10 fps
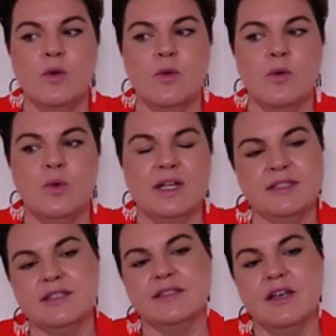When
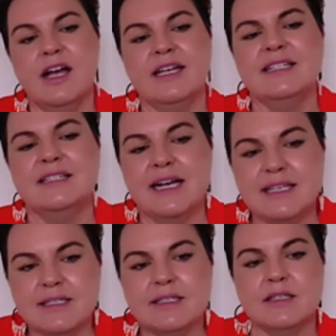society
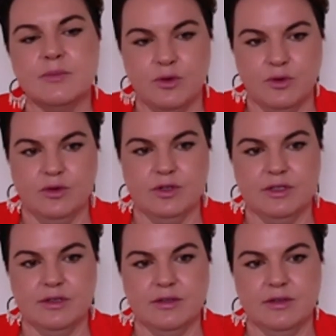doesn't support
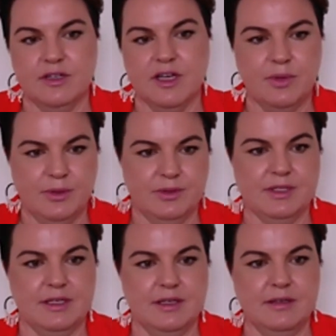a
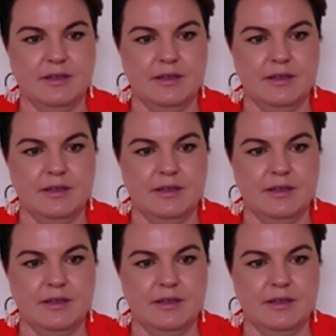person